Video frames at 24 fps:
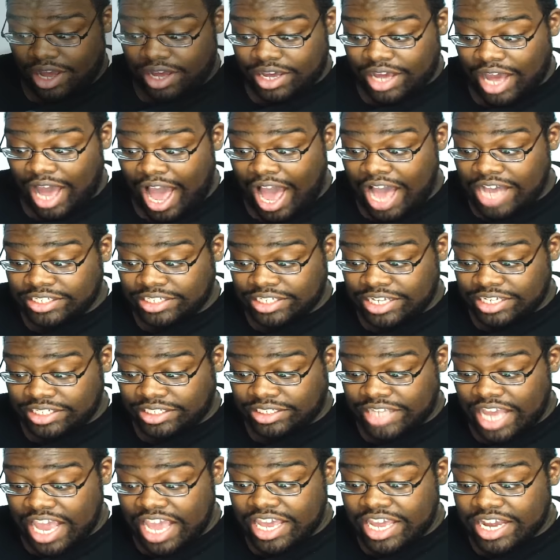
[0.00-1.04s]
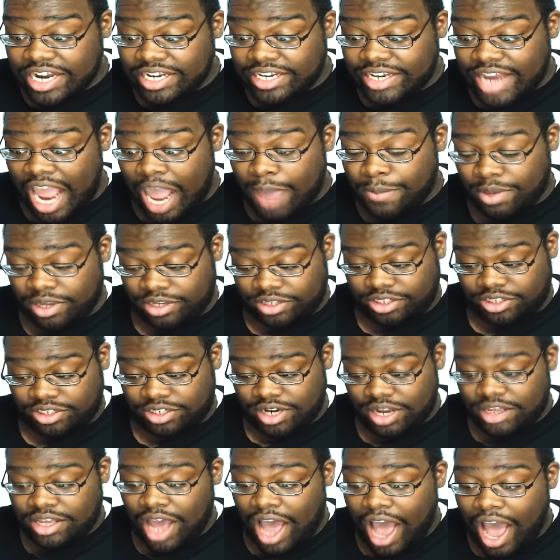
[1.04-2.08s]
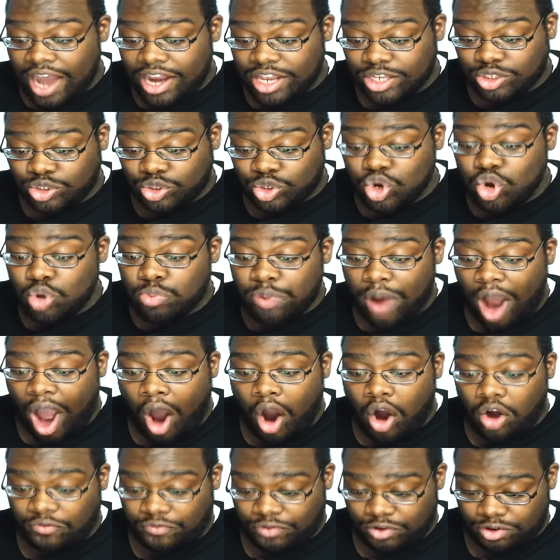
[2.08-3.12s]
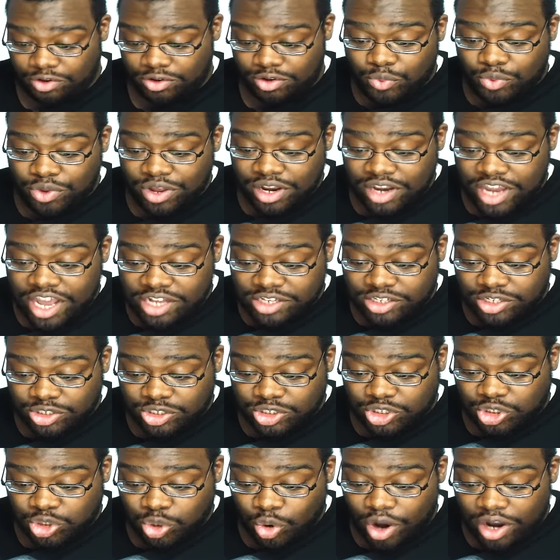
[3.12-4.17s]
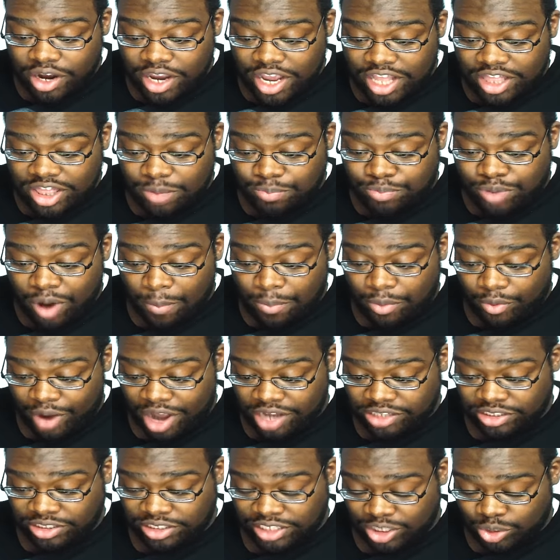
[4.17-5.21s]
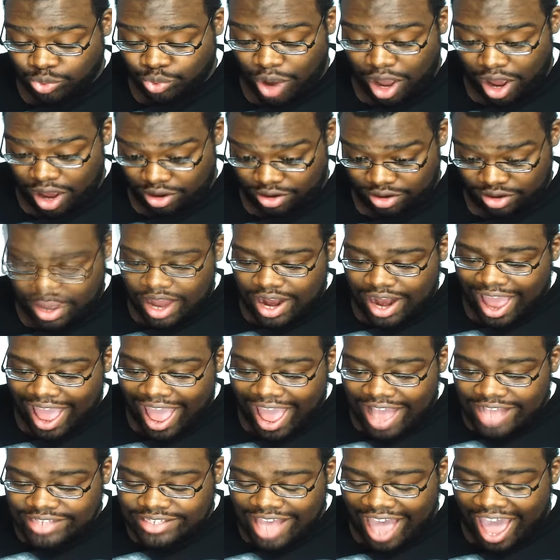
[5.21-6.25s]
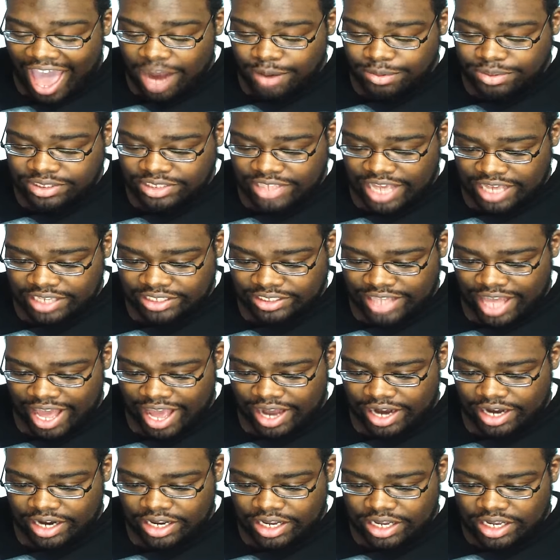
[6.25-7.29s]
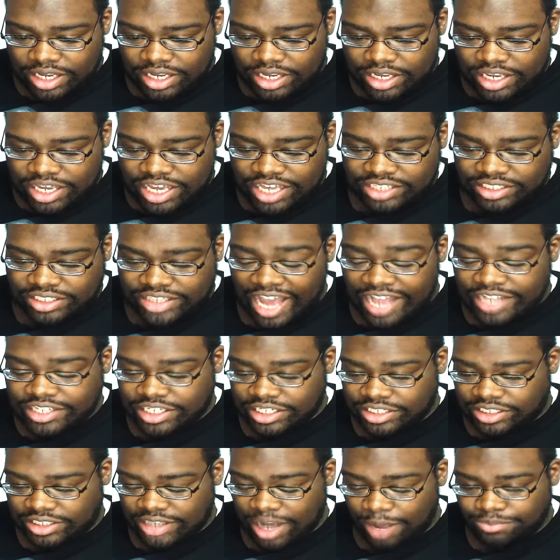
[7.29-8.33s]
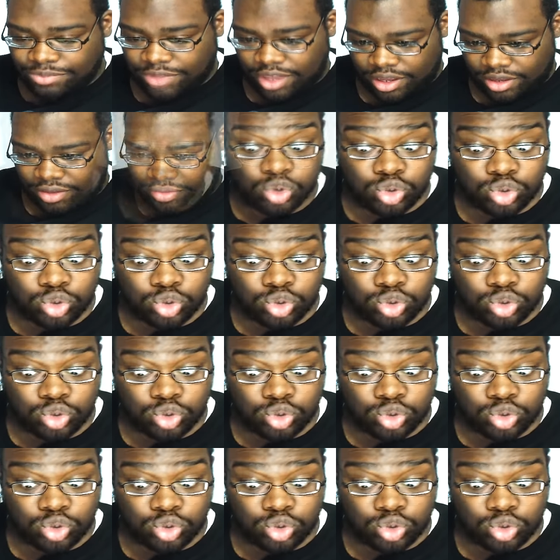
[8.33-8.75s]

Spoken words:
Acacia is taking damage. God is too powerful. We need to join in the preparations as well. And as Adam says that, he senses something.